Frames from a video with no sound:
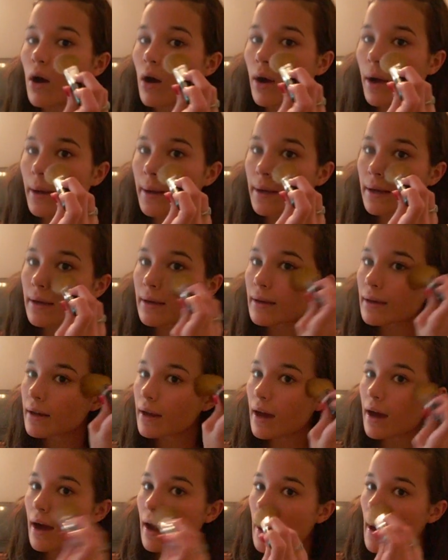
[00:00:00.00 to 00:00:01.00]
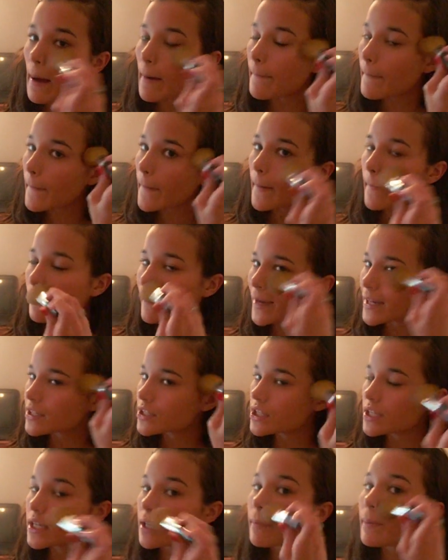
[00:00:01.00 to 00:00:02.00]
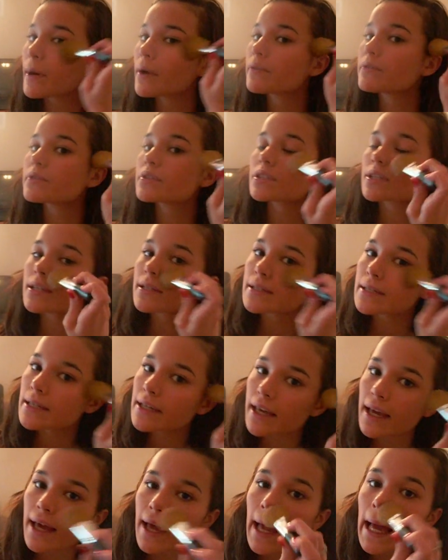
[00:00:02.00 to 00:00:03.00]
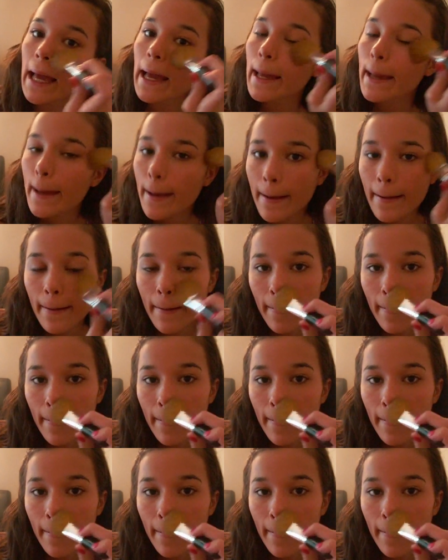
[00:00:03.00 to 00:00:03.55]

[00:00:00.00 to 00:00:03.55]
on top of my cheekbones just to get a,